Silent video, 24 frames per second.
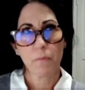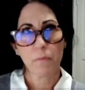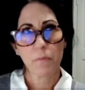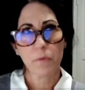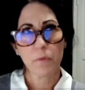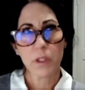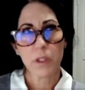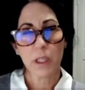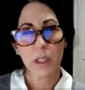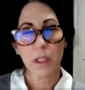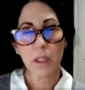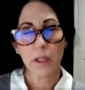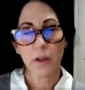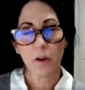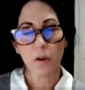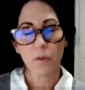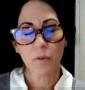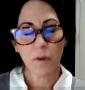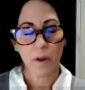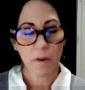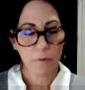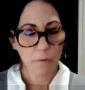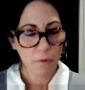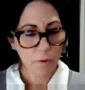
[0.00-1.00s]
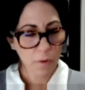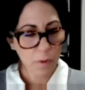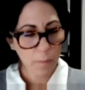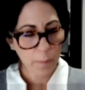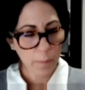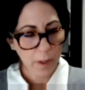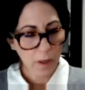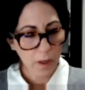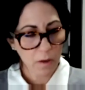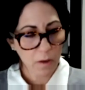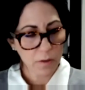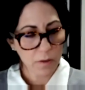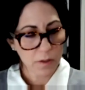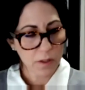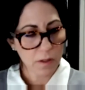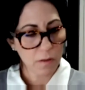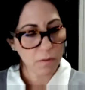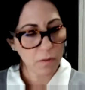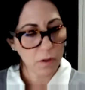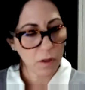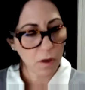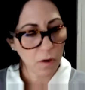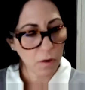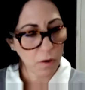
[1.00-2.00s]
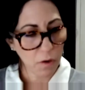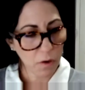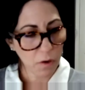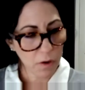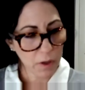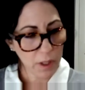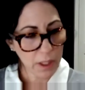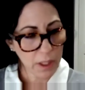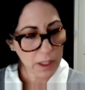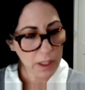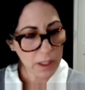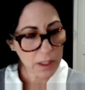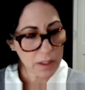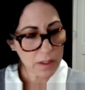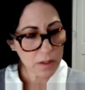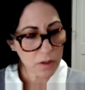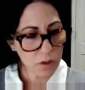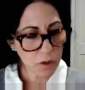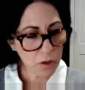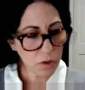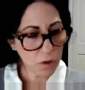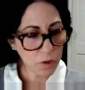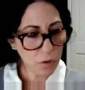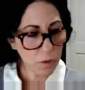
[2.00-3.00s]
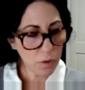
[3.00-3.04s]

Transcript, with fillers: to clarify for the parents of younger kids, do you